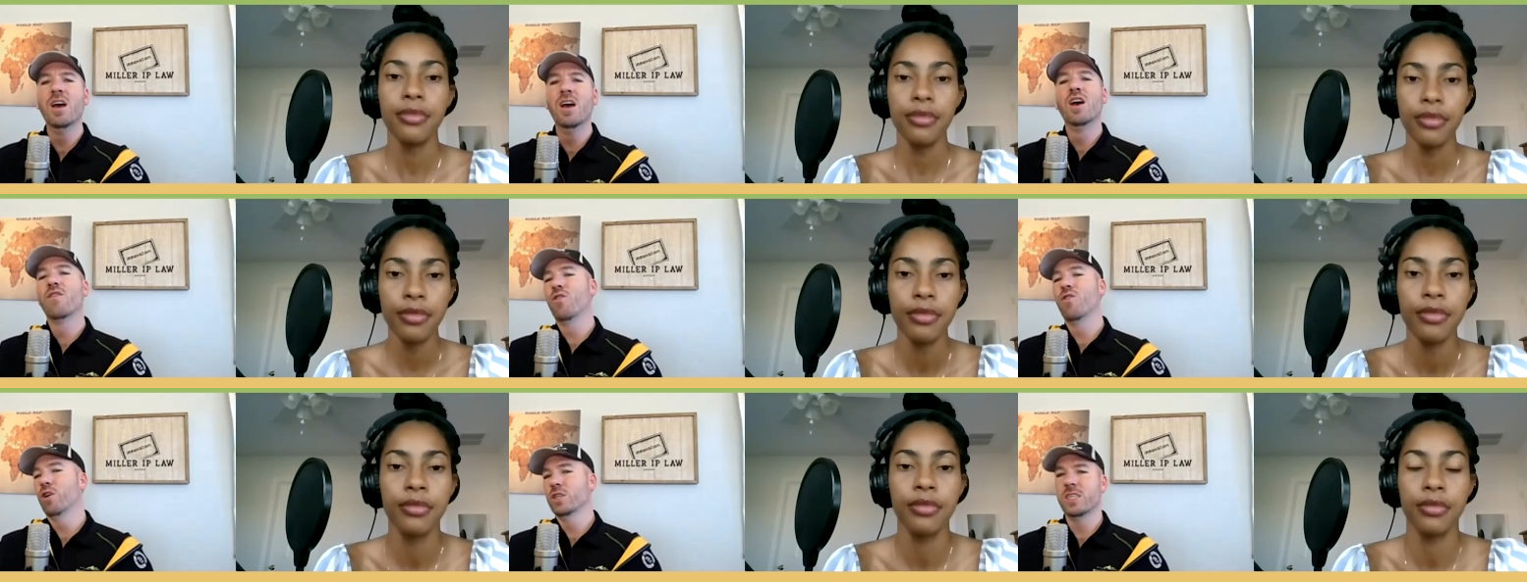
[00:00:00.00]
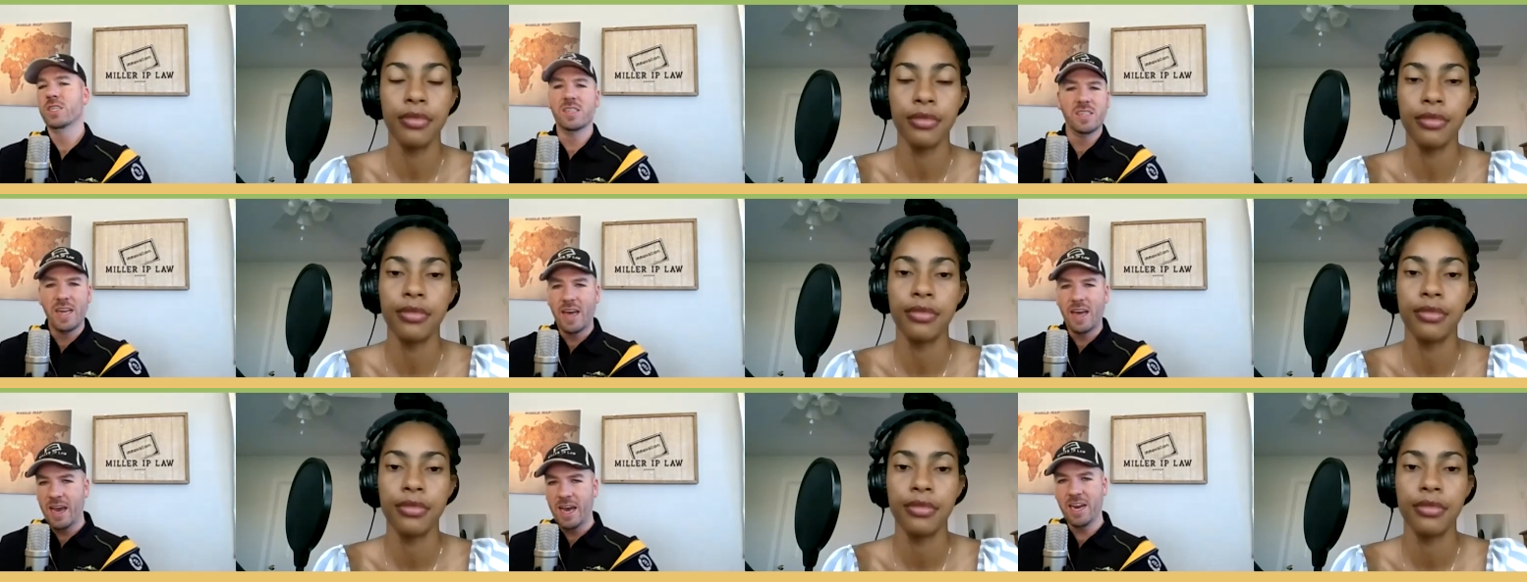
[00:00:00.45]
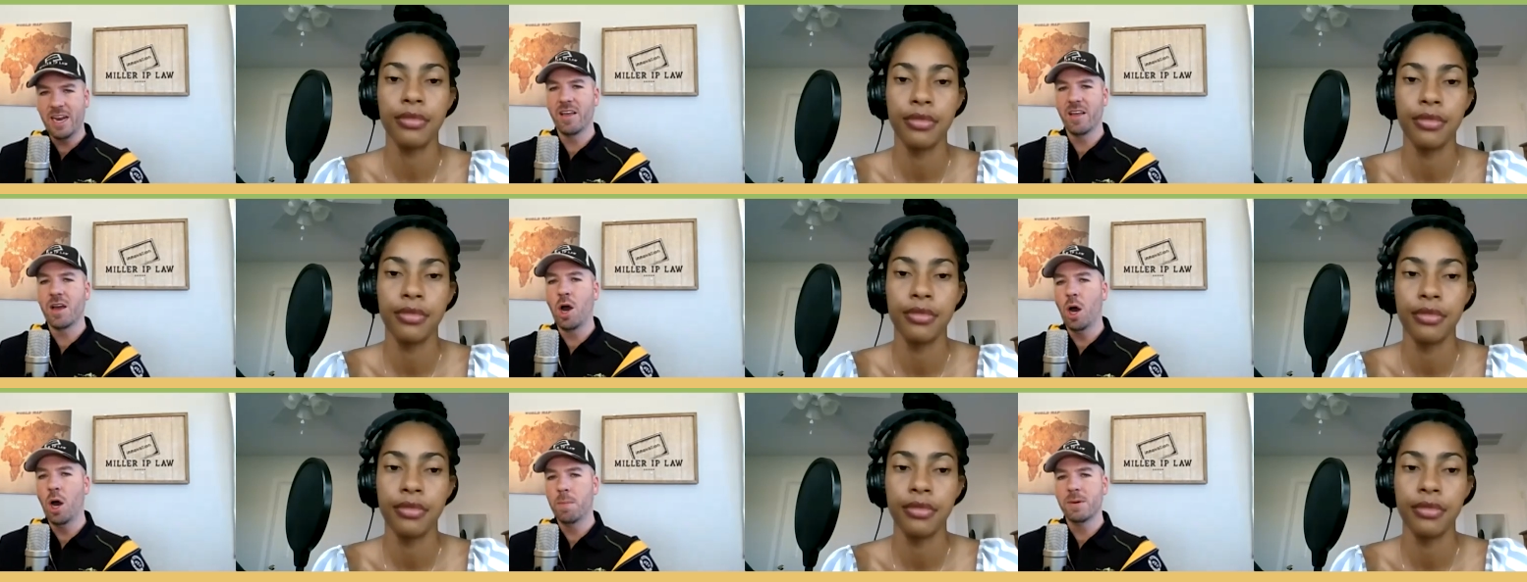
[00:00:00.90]
Speaker 1: first to stay ahead of the
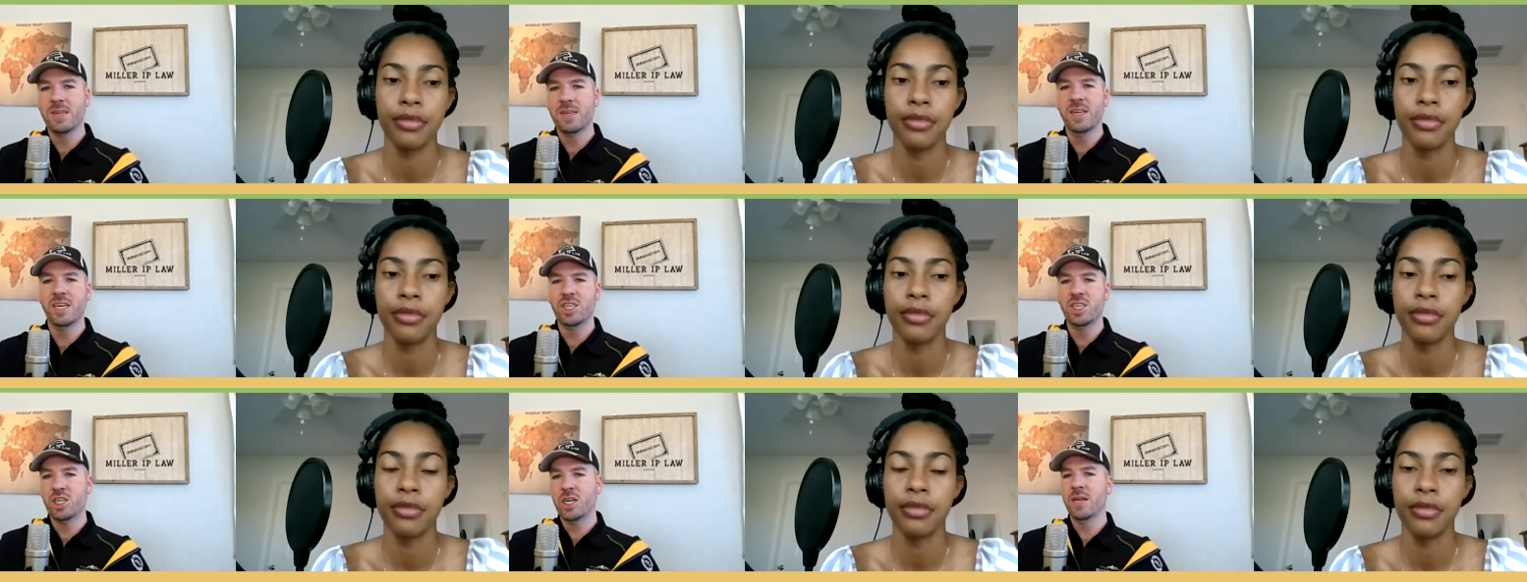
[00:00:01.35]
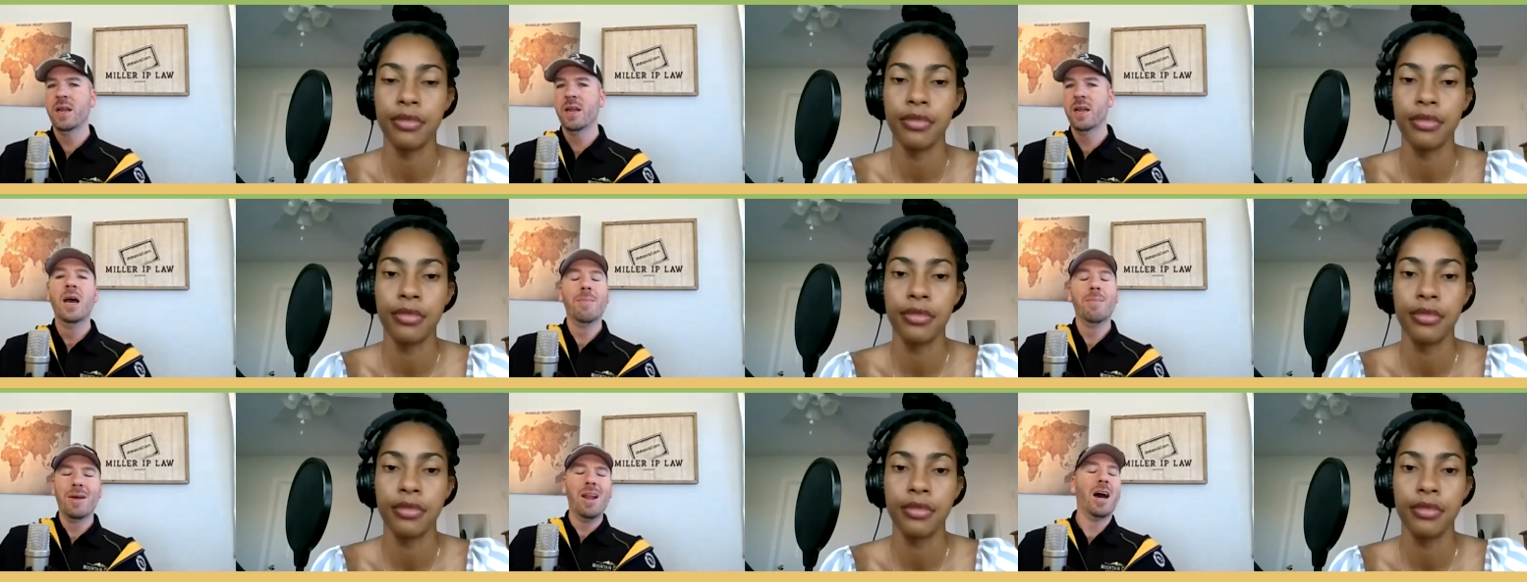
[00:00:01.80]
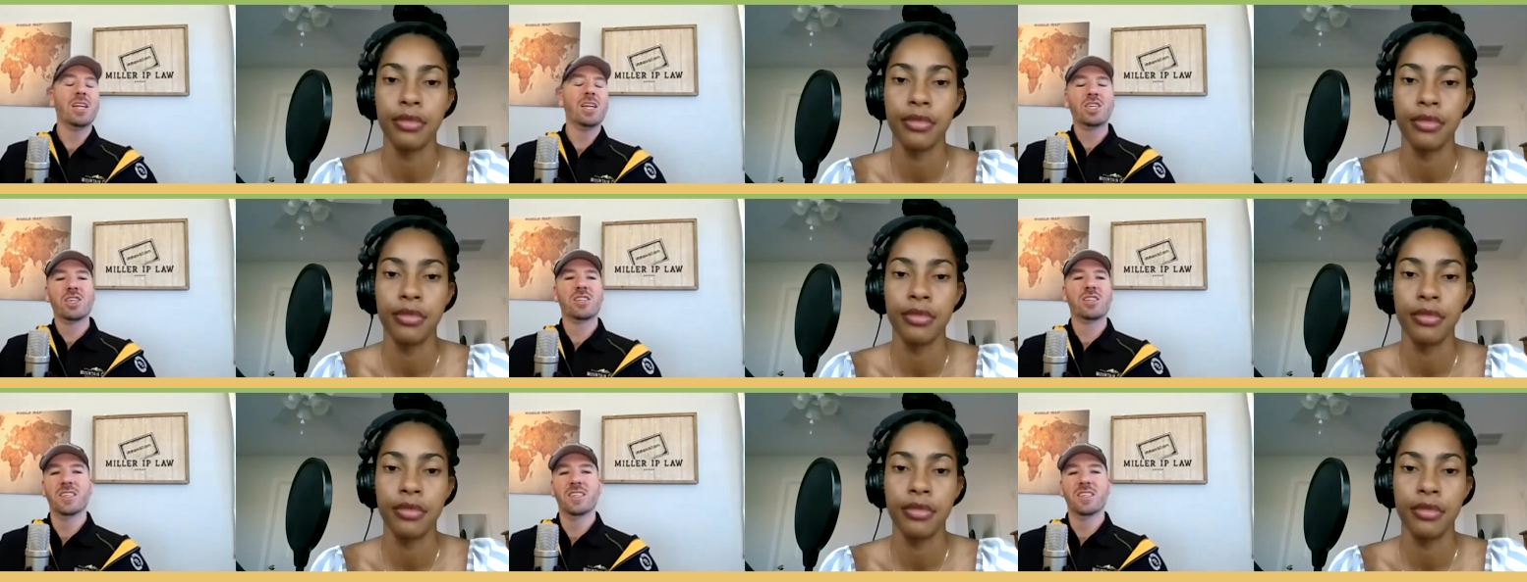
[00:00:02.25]
competition but not
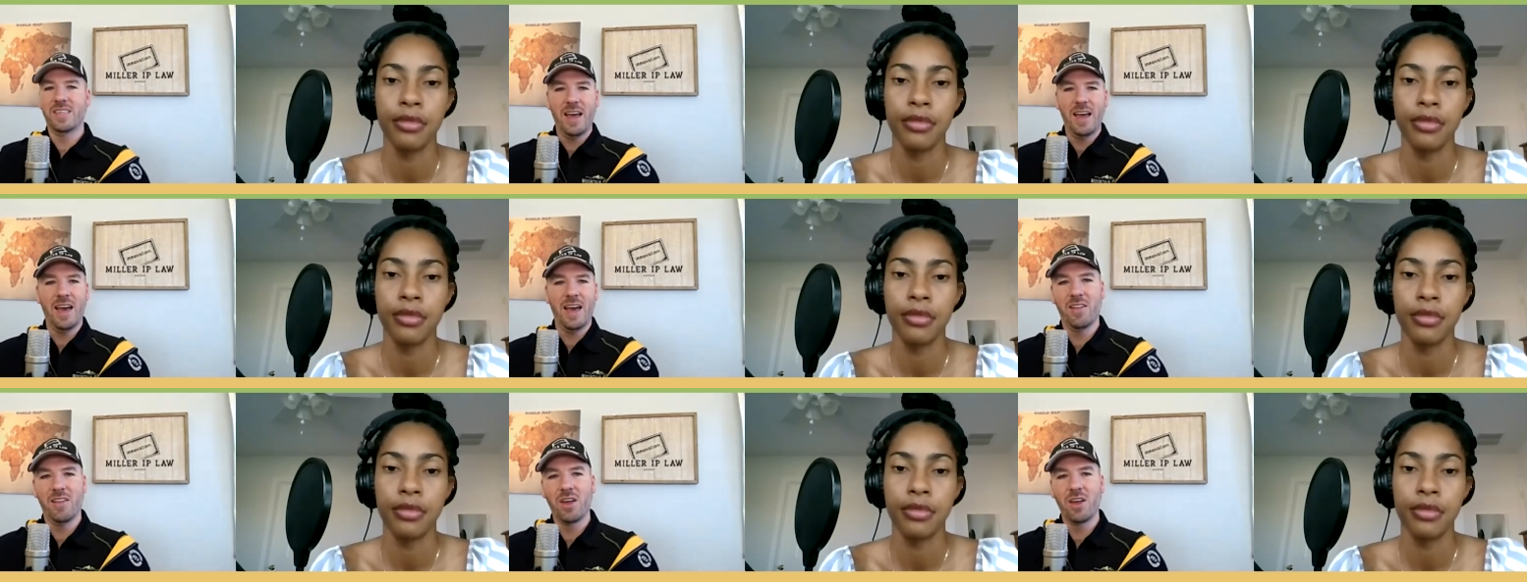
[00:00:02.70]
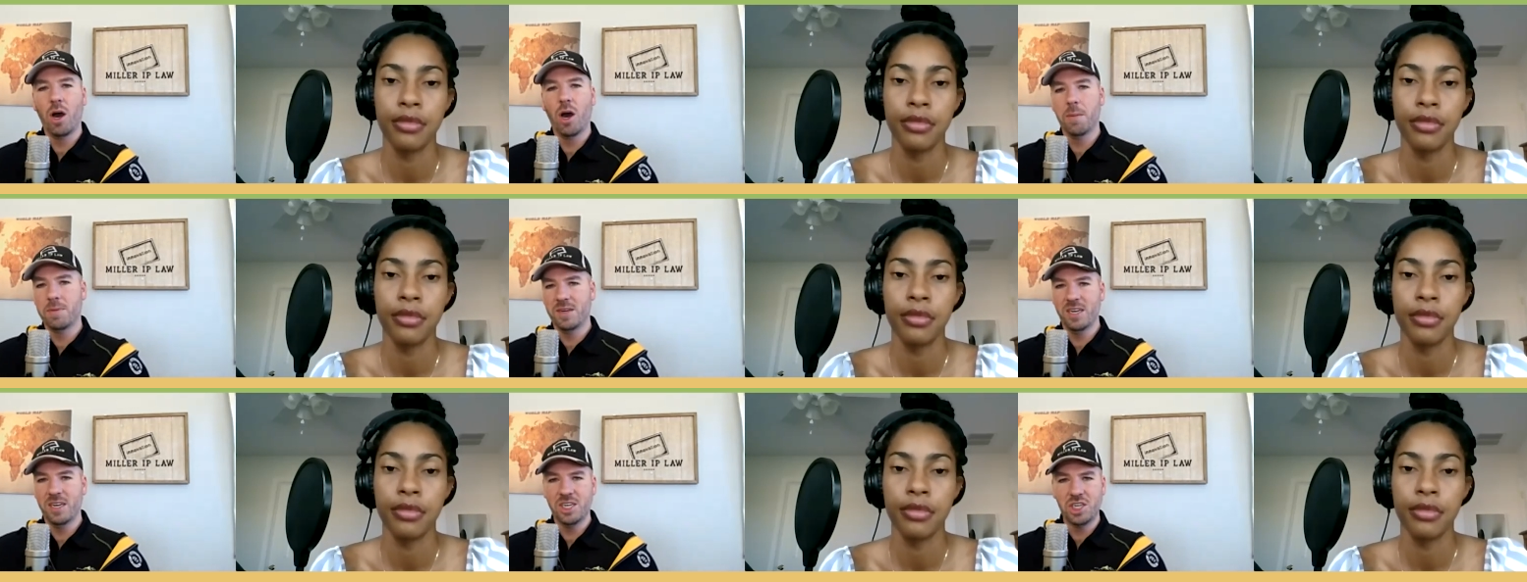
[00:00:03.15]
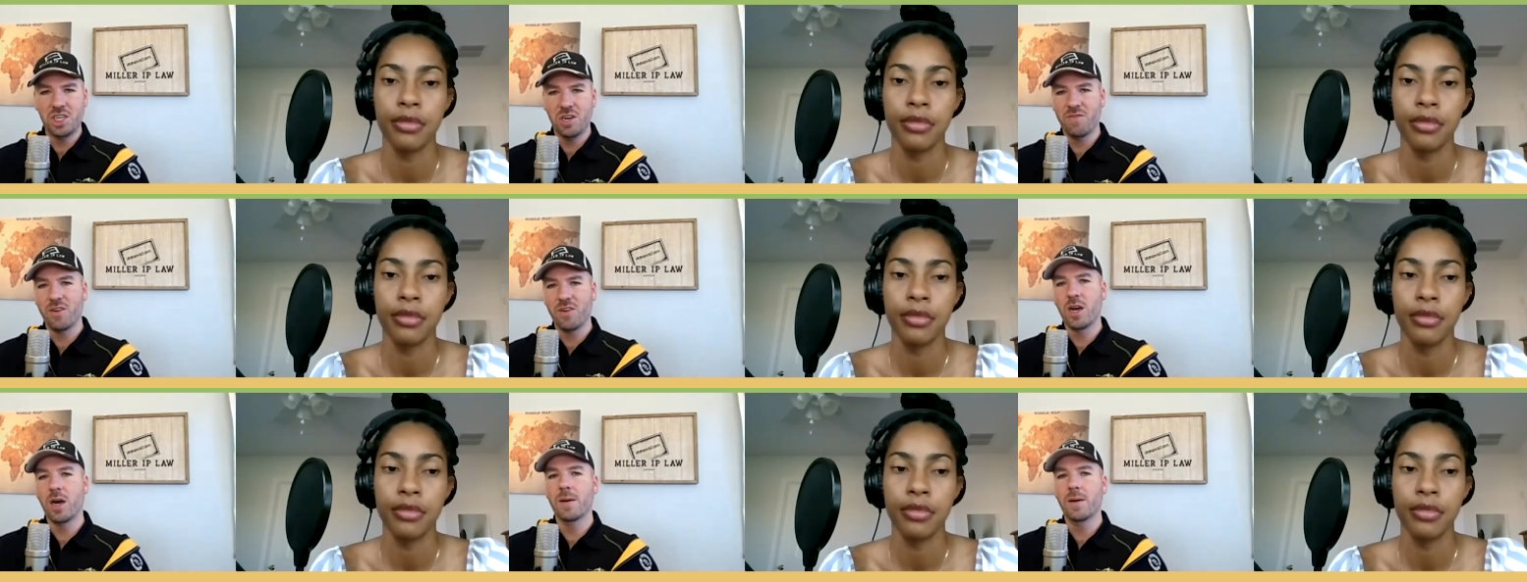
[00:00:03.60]
just to stay ahead of the competition for
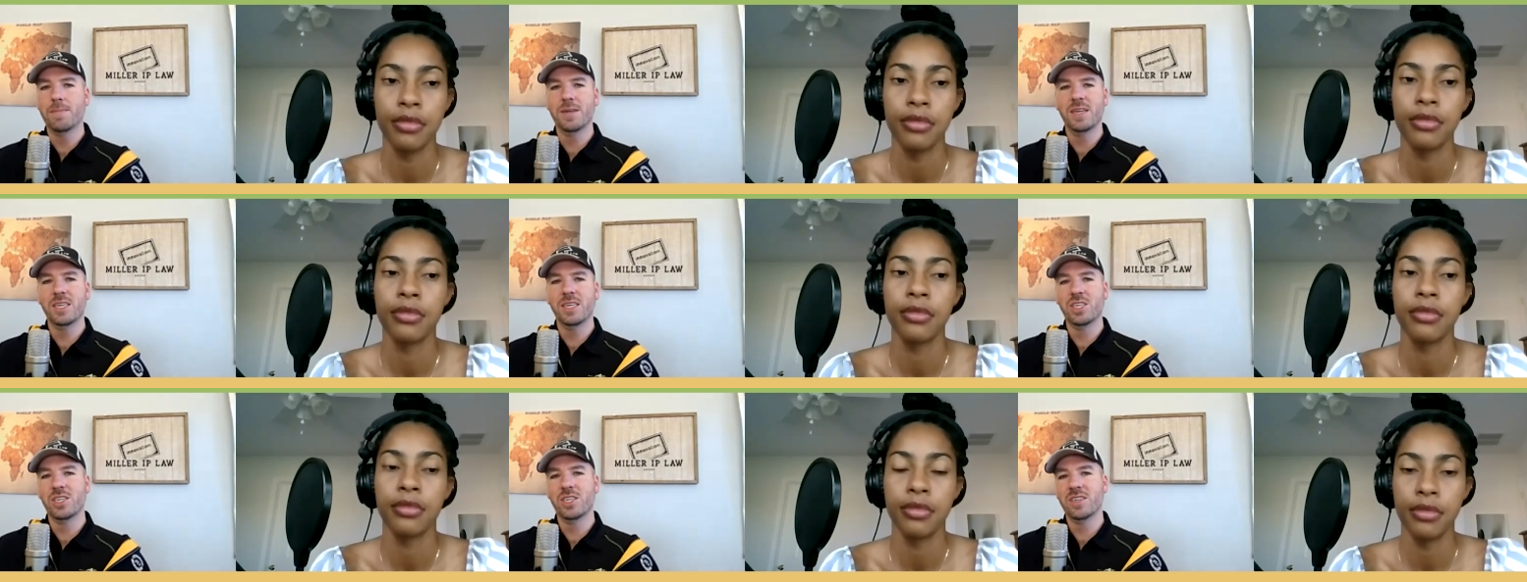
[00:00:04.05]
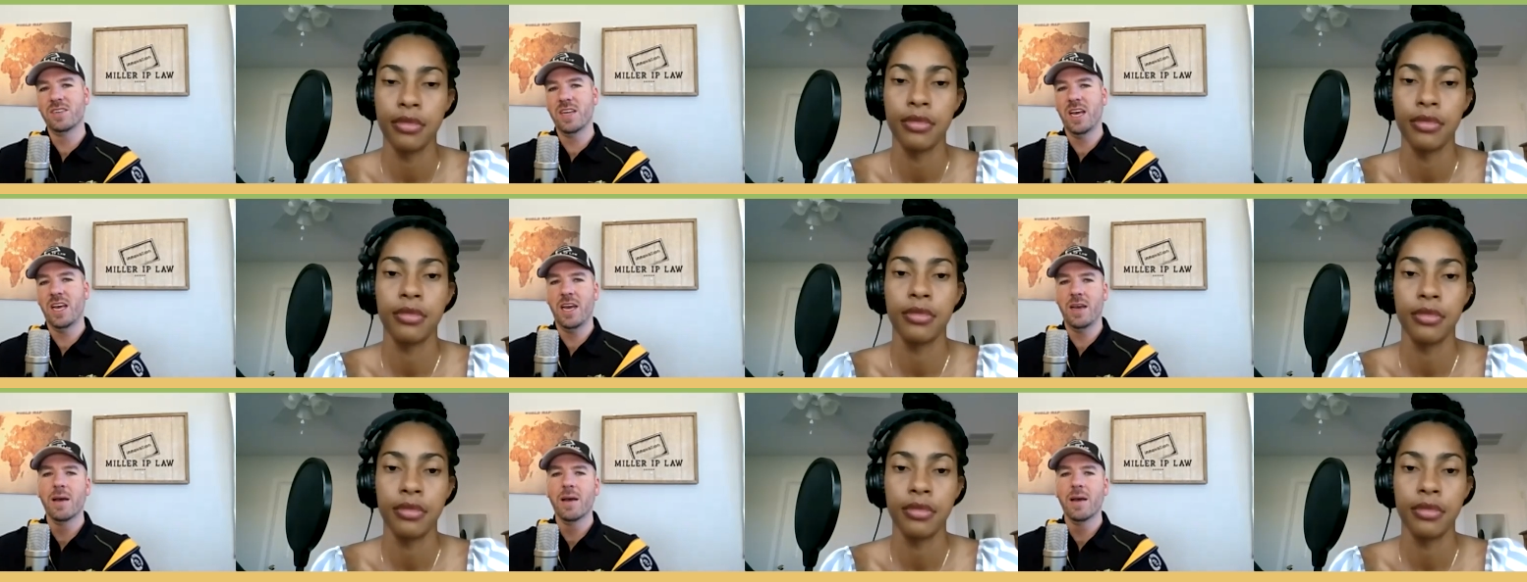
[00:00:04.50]
competition's sake